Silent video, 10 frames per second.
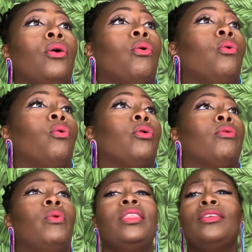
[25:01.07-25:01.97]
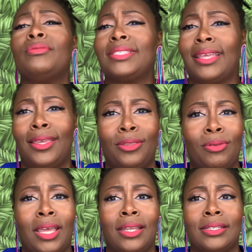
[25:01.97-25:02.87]
or whether you stay in the
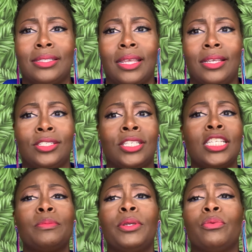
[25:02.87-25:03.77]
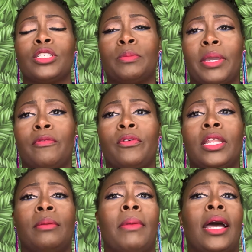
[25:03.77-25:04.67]
United States, just be
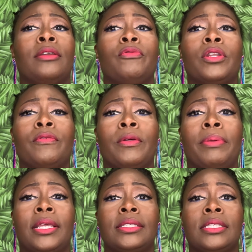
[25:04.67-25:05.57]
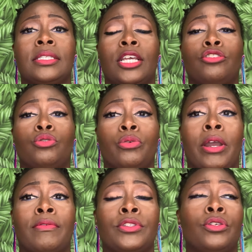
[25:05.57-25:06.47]
respectful and mindful of the places that you
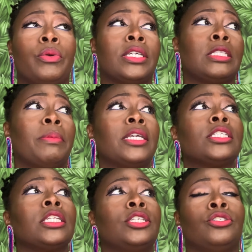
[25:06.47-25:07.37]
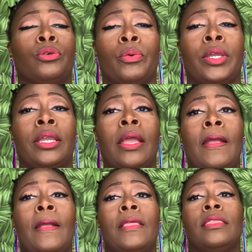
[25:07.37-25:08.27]
travel to, especially during
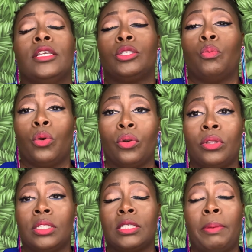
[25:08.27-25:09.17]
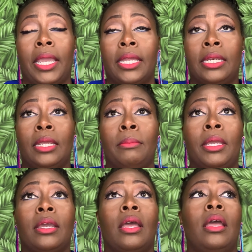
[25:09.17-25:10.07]
this
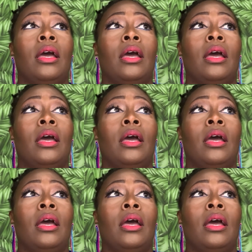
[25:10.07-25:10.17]
pandemic.